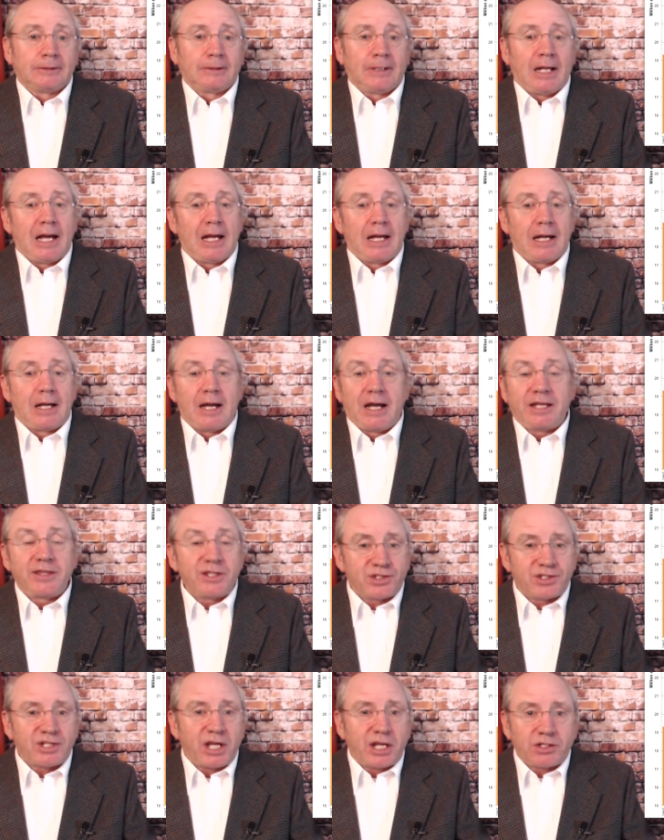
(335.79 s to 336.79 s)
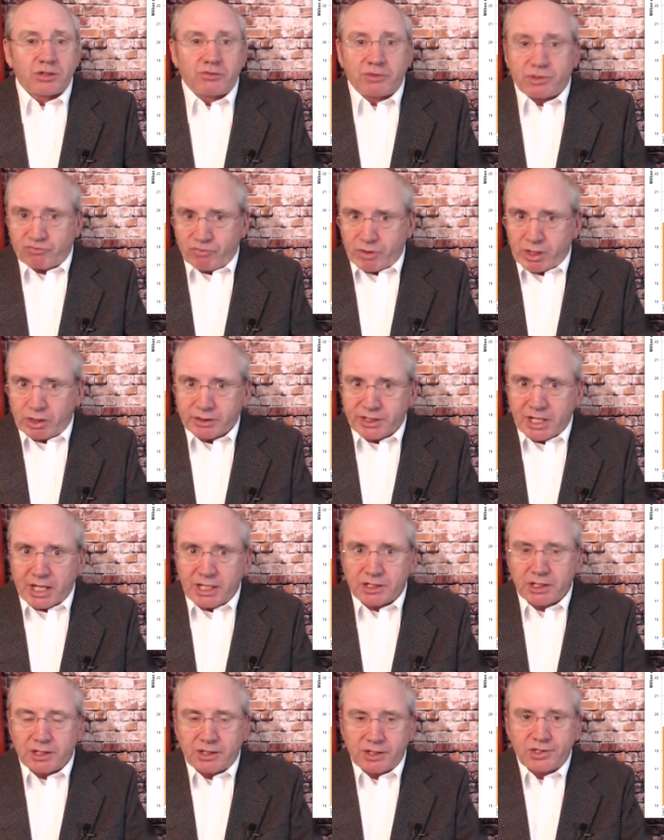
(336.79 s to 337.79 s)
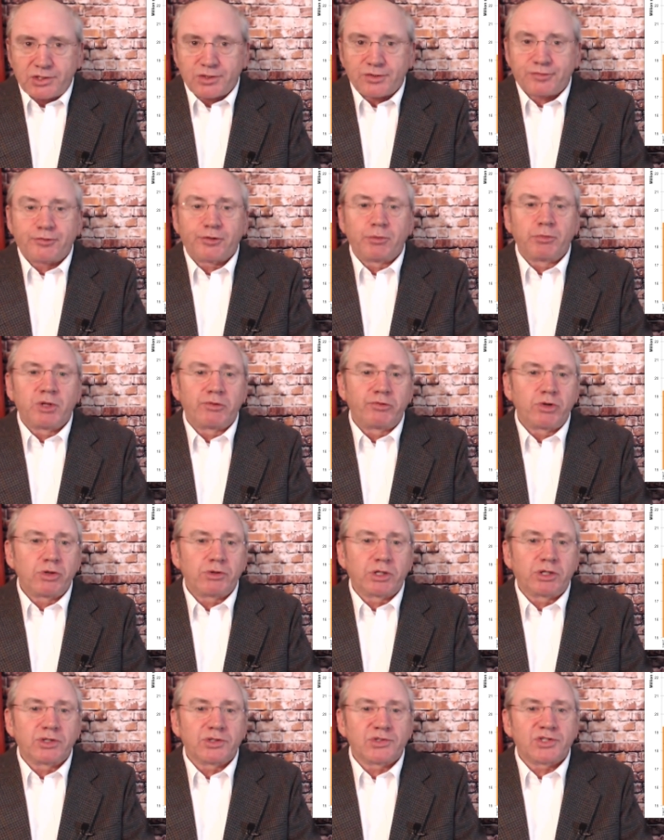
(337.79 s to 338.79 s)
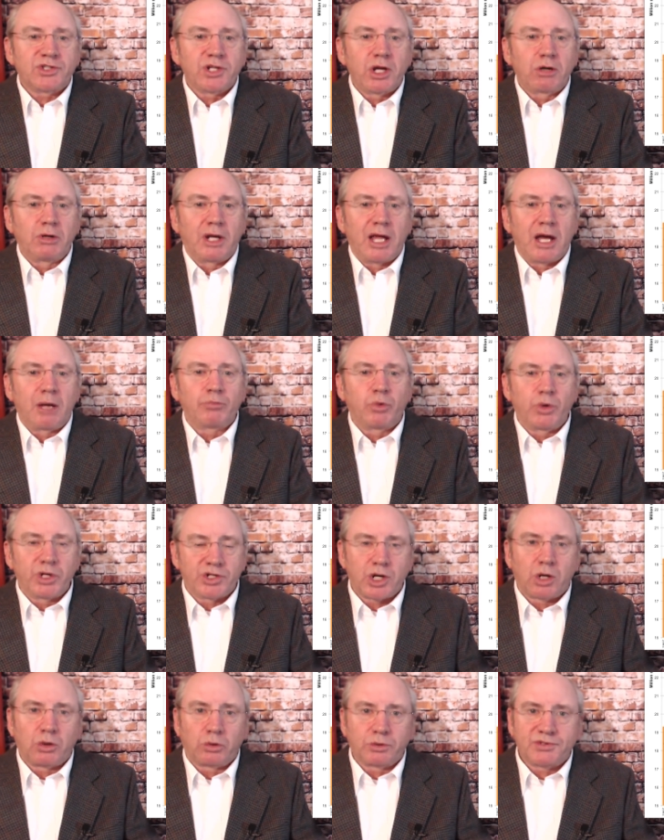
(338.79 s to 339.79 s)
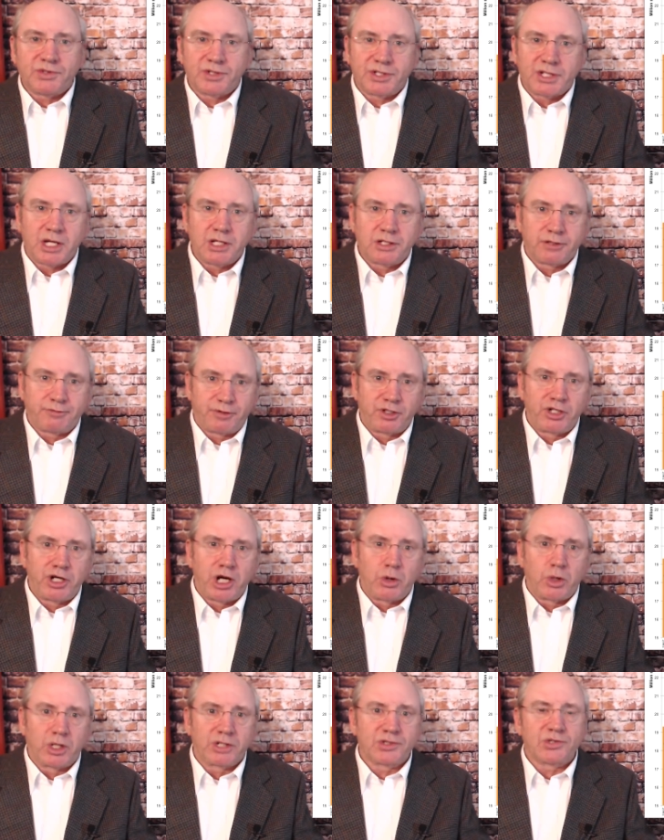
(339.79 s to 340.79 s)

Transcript: Uh, and this data is real data. This is from the Rutgers Snow Lab, which holds the data for NOAA.